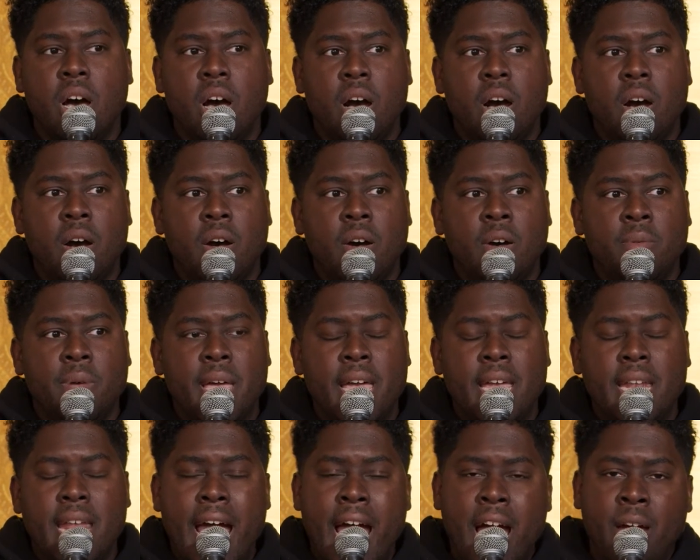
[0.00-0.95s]
uh,
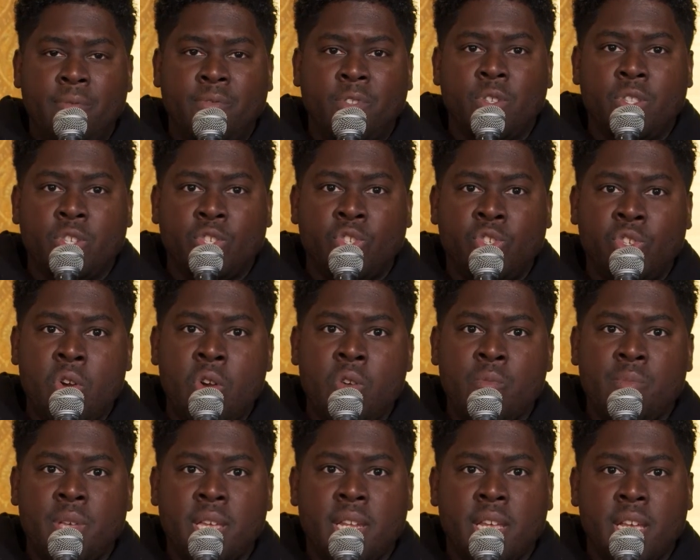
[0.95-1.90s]
and after the
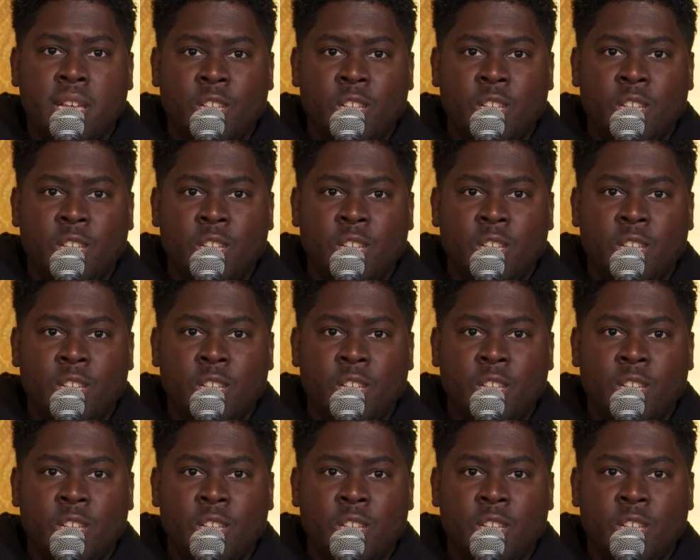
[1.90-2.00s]
sermon